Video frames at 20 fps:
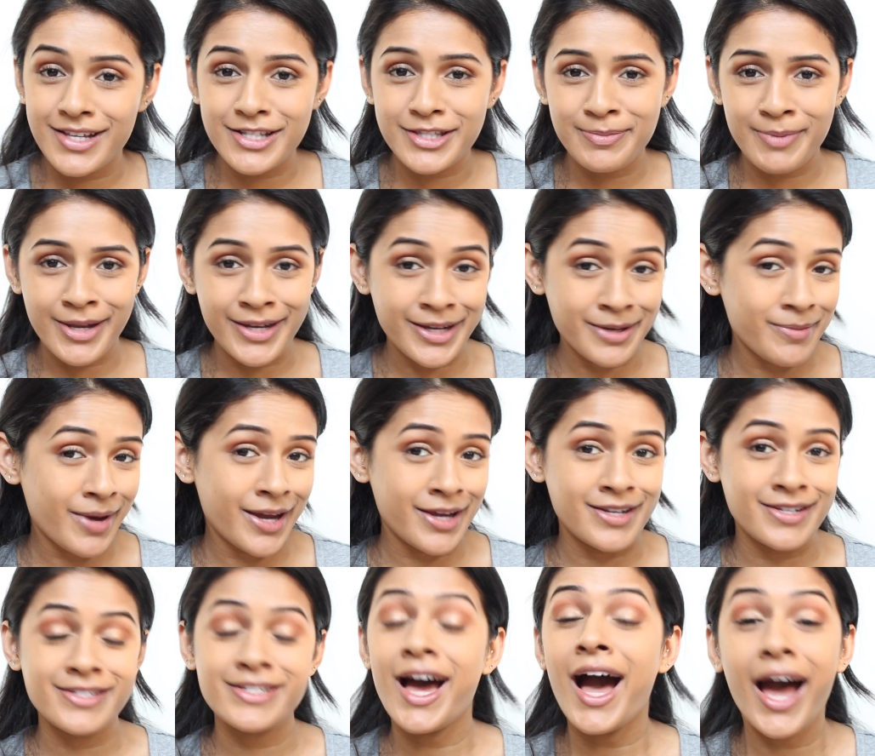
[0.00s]
and spending my
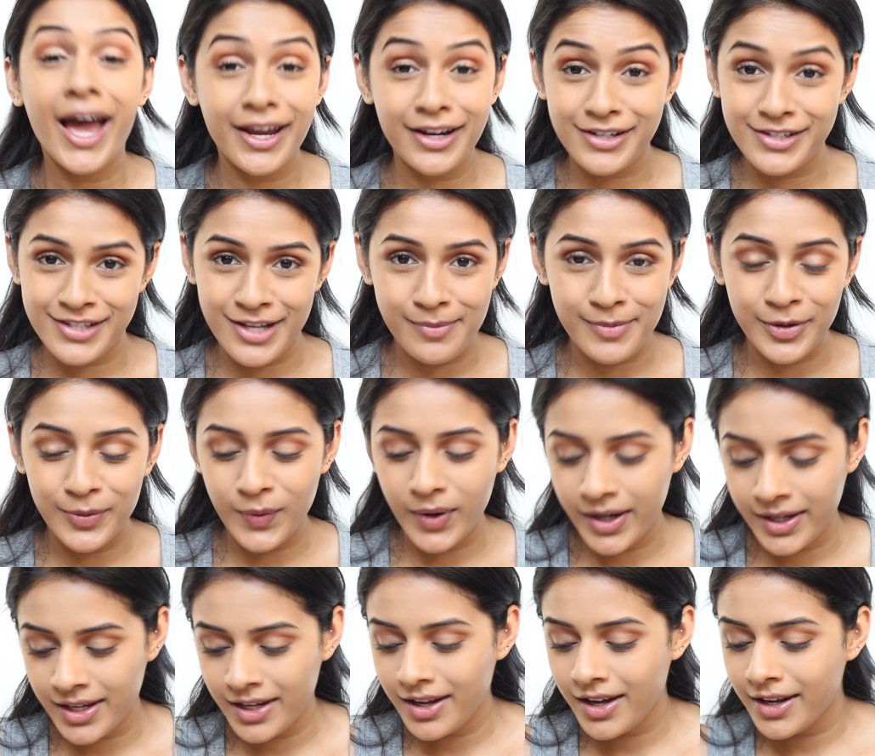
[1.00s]
entire summer
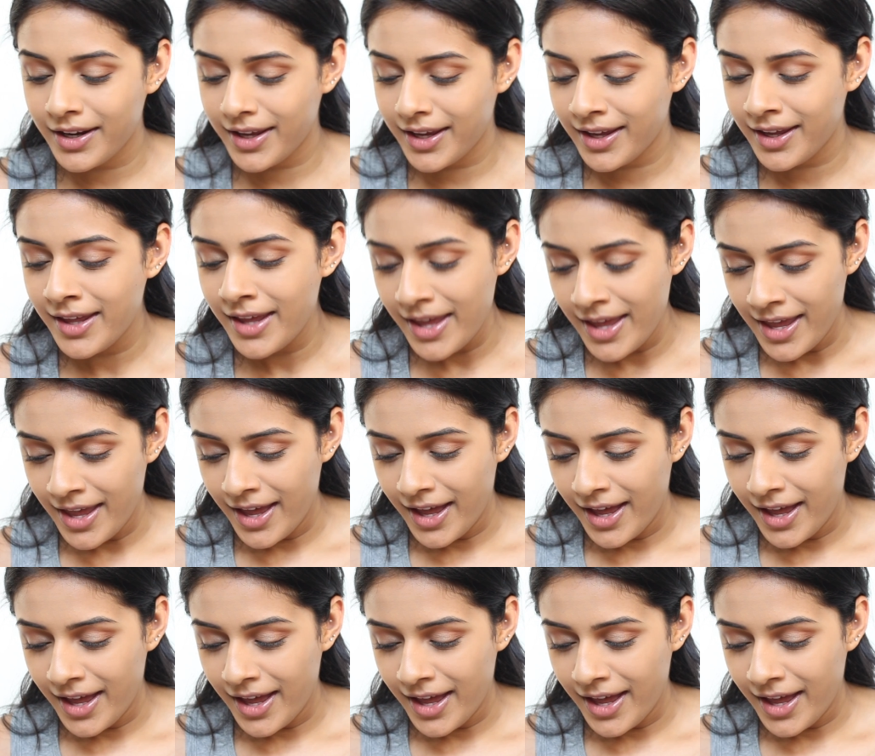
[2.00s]
working on it,